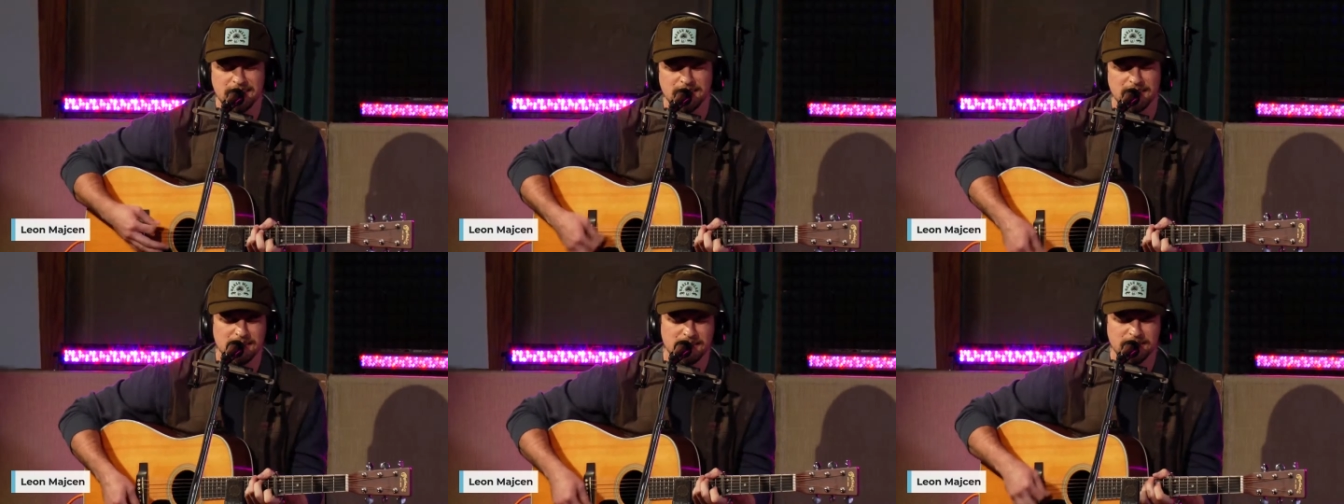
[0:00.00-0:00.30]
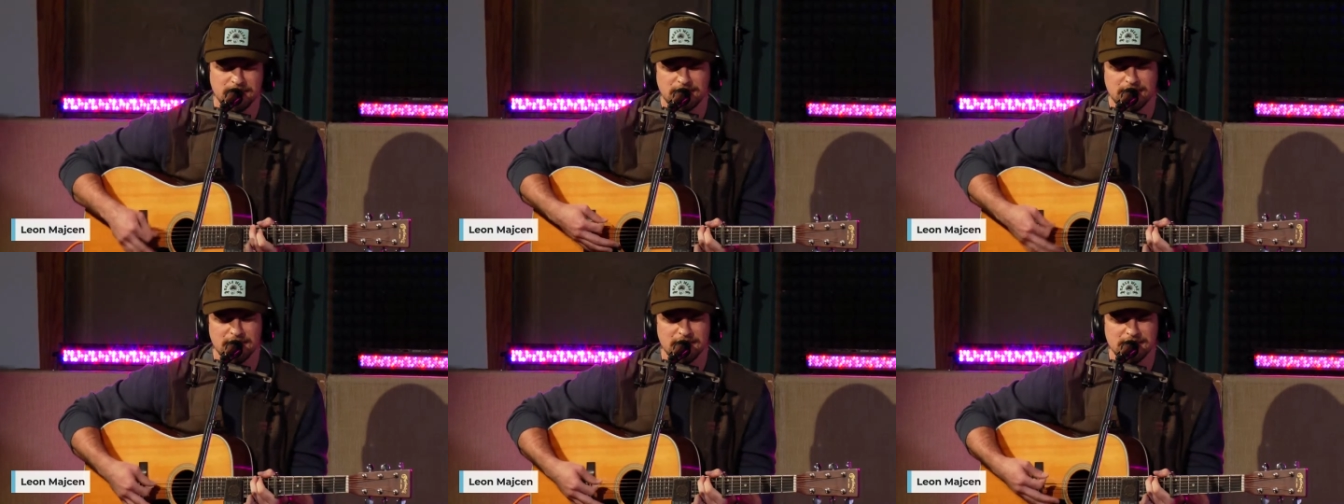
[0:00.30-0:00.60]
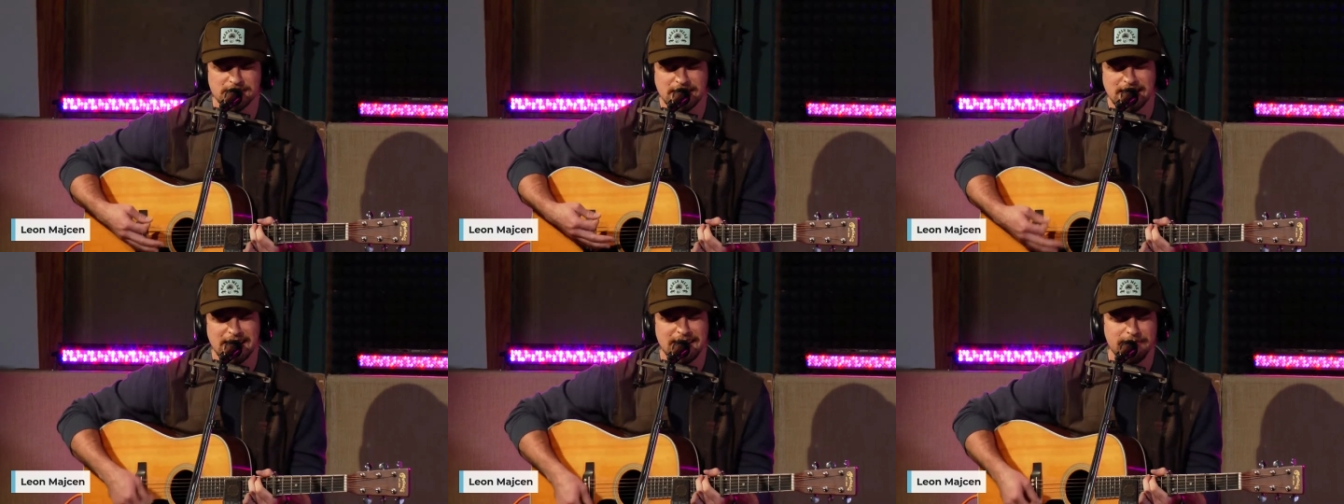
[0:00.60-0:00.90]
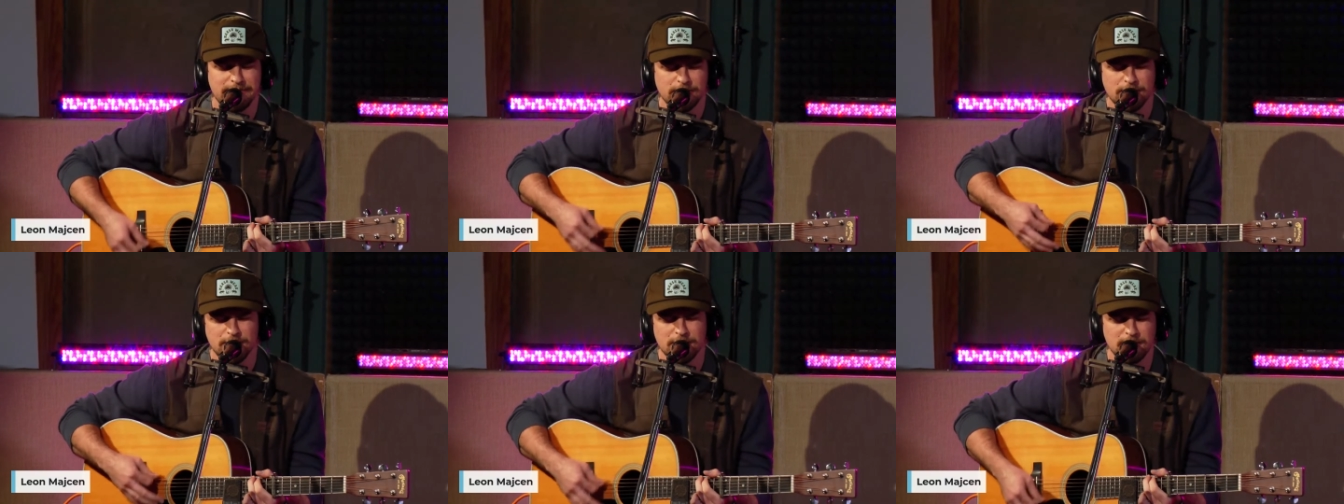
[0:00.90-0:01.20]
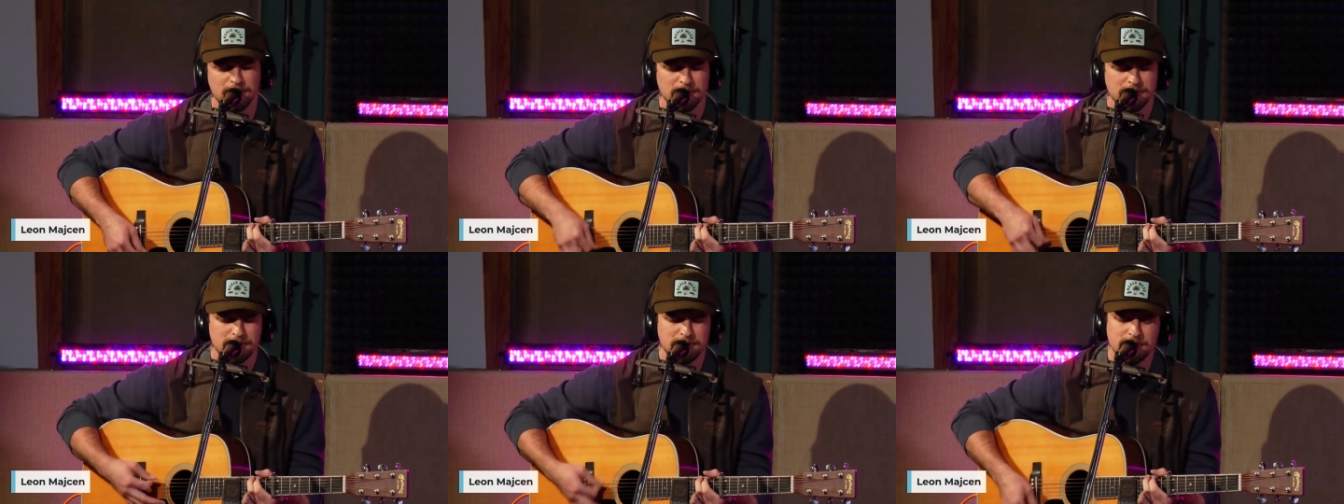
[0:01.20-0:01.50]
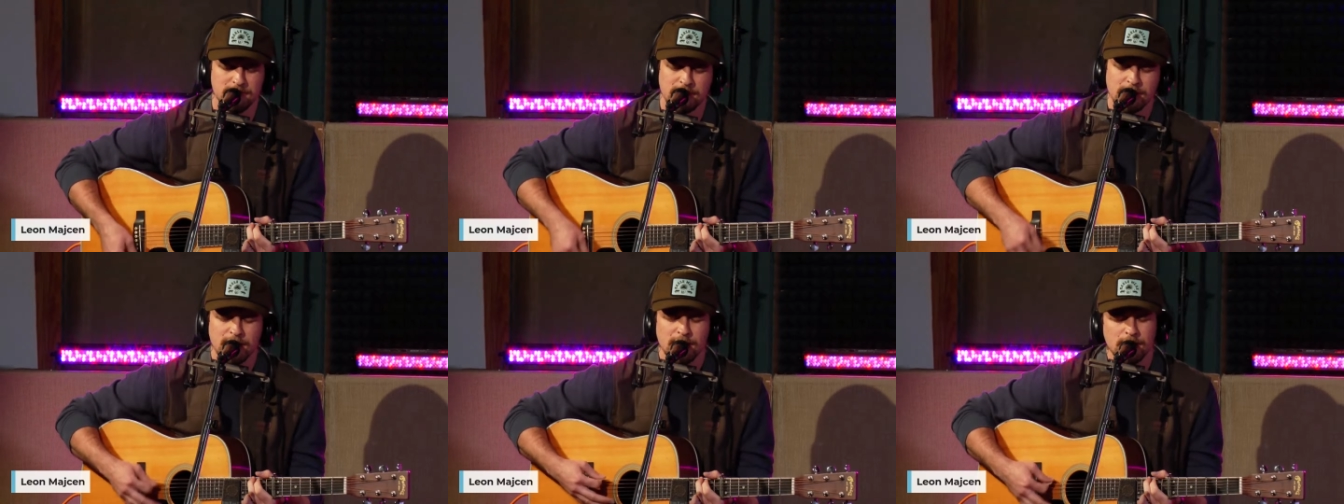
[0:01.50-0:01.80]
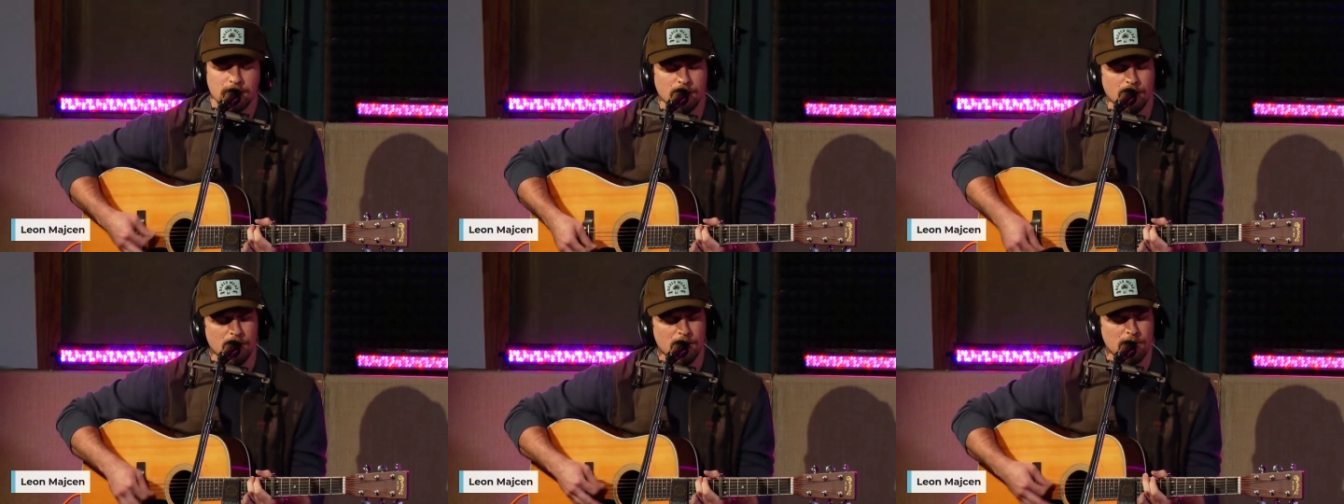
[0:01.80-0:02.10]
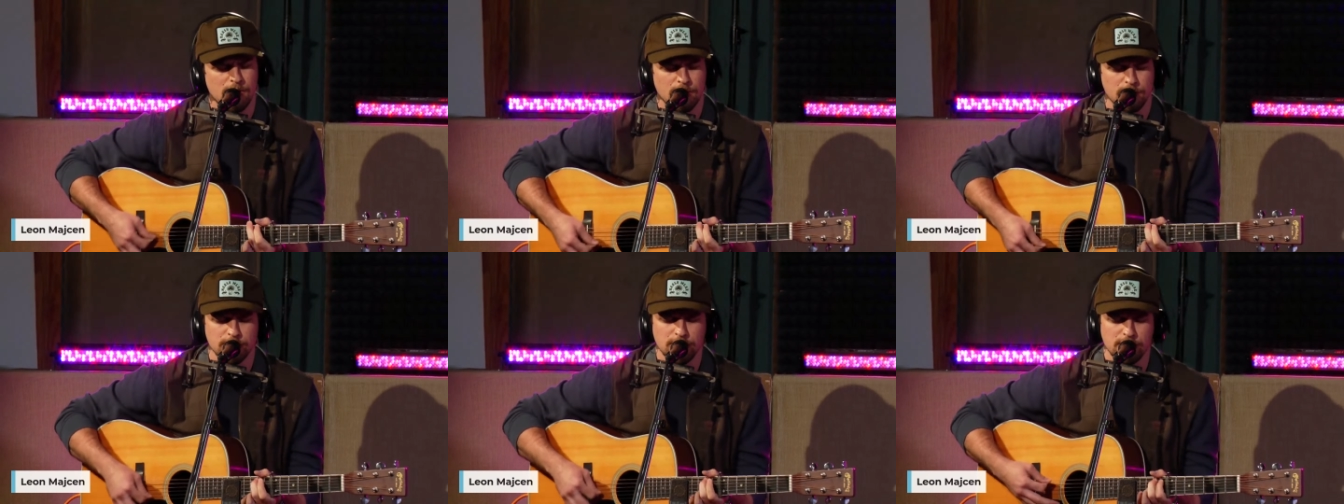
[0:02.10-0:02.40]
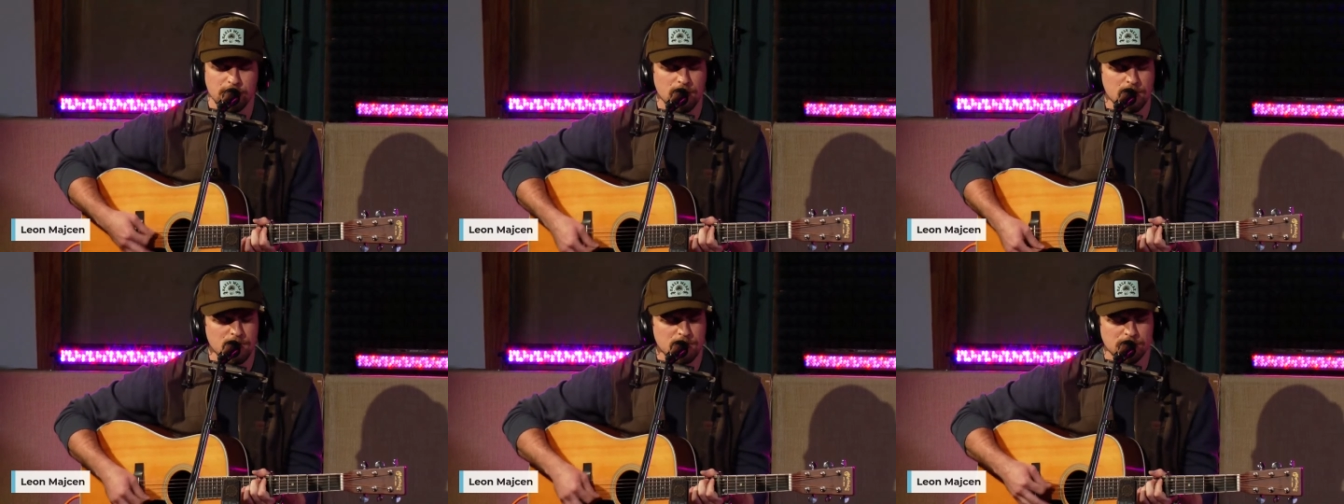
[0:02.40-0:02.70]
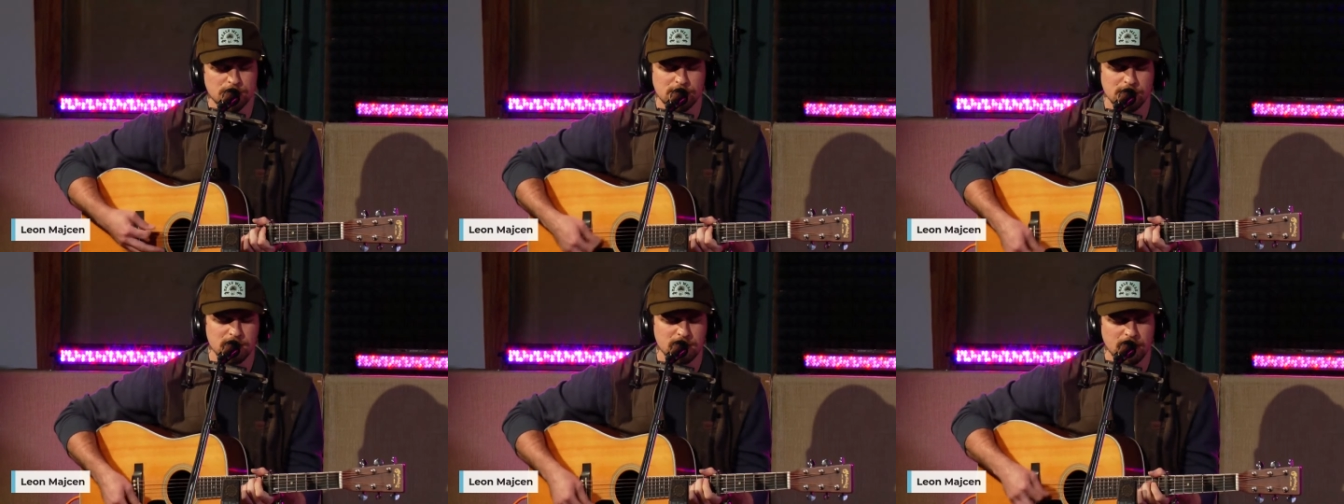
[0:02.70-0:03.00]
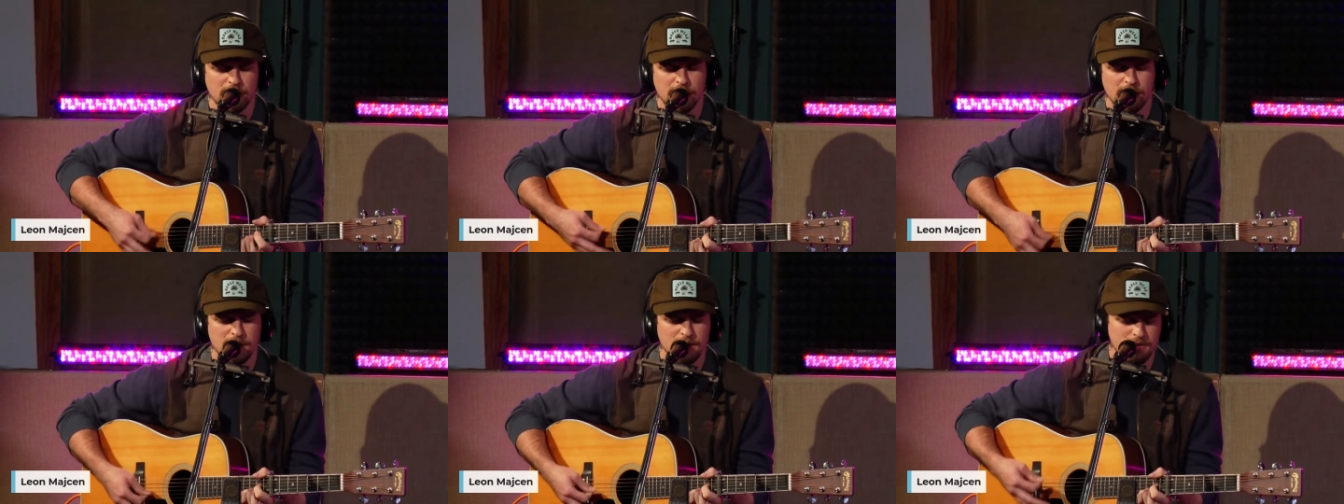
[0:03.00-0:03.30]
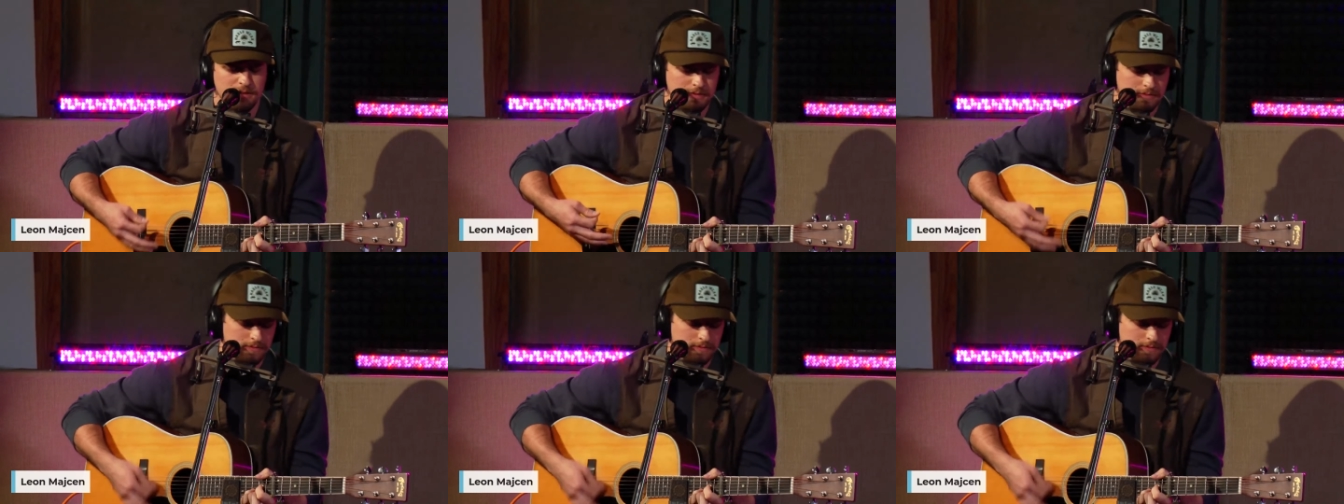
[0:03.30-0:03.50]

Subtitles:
and the things I've heard on the news today.